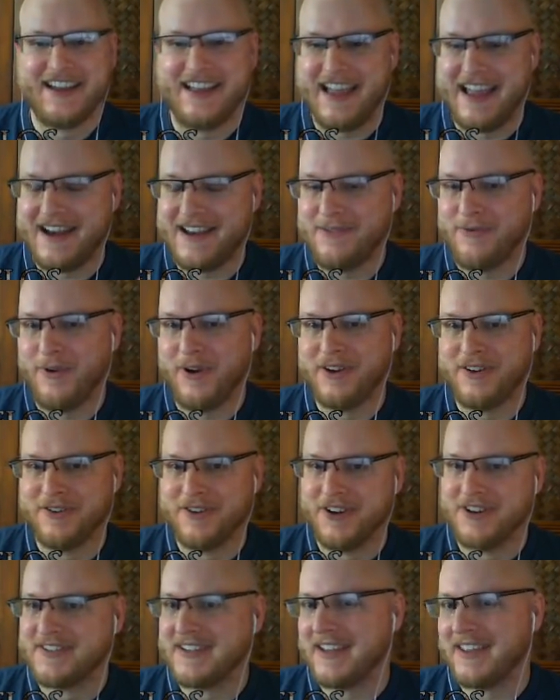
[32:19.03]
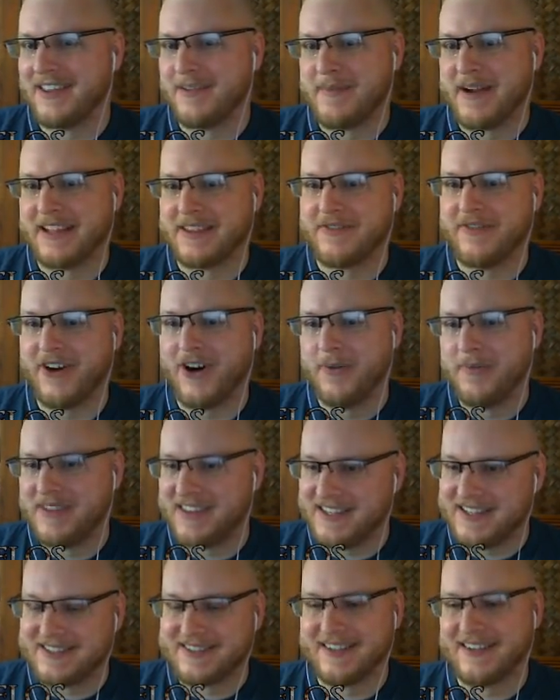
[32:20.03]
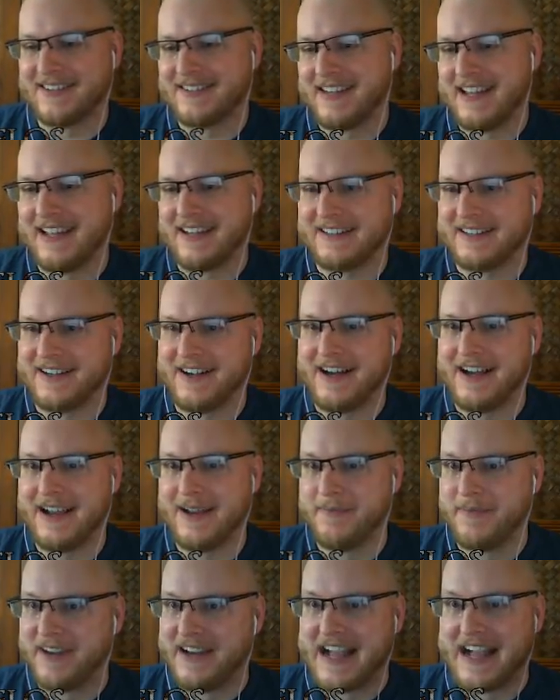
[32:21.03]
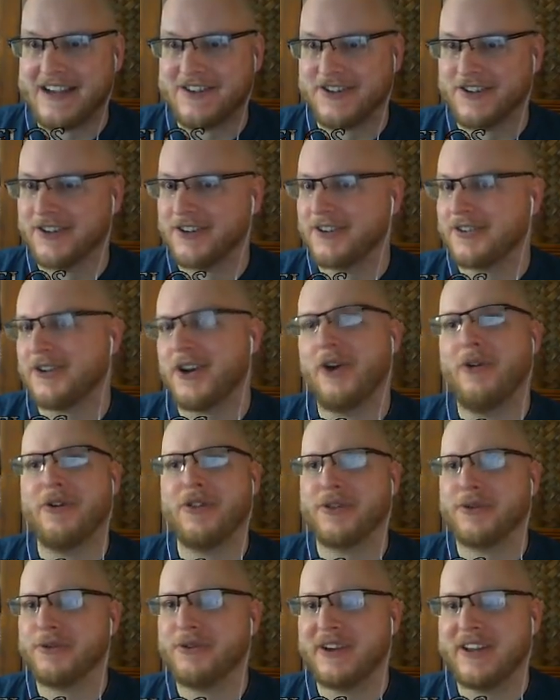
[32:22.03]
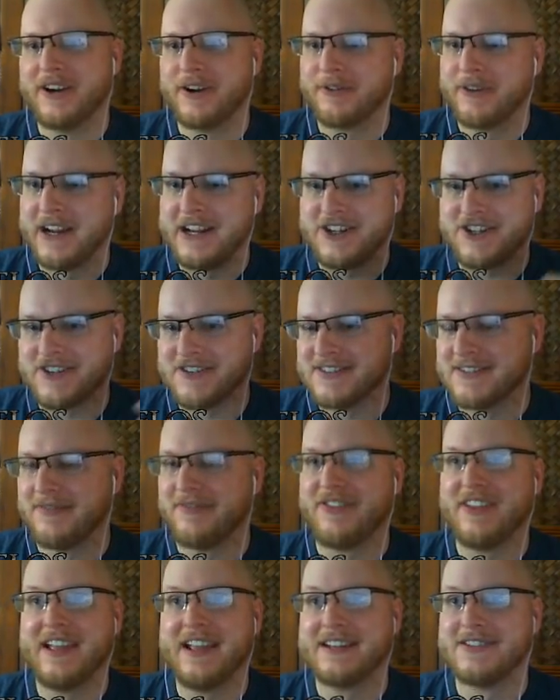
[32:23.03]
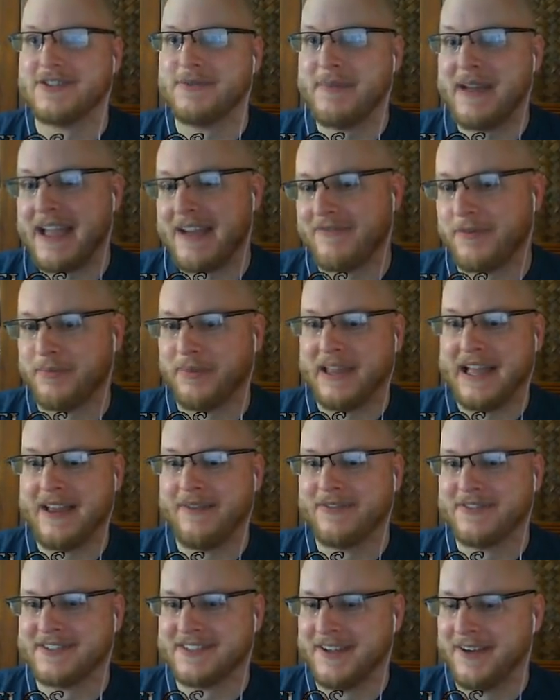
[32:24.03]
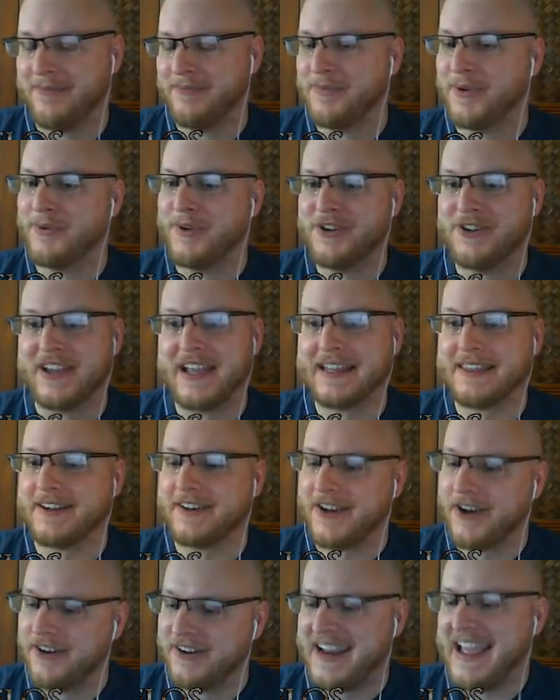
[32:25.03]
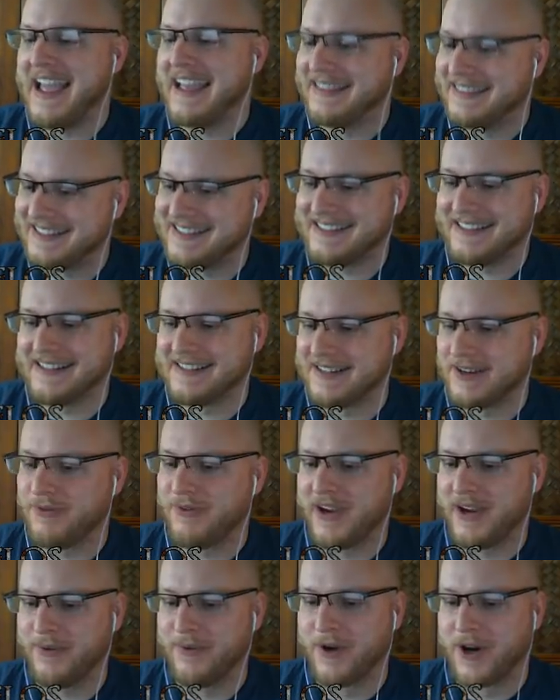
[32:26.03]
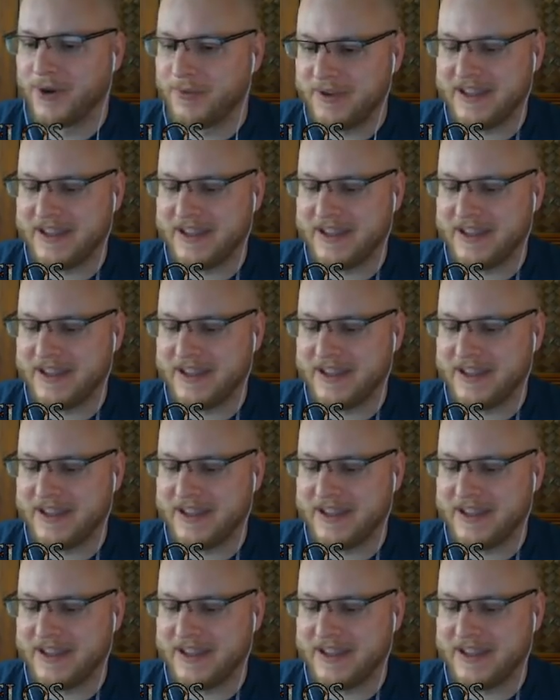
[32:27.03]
anyone who knows anything about development, these things take time, and as you're going through iterations of things, you may have a plan for something, but when you get there going, this doesn't quite work.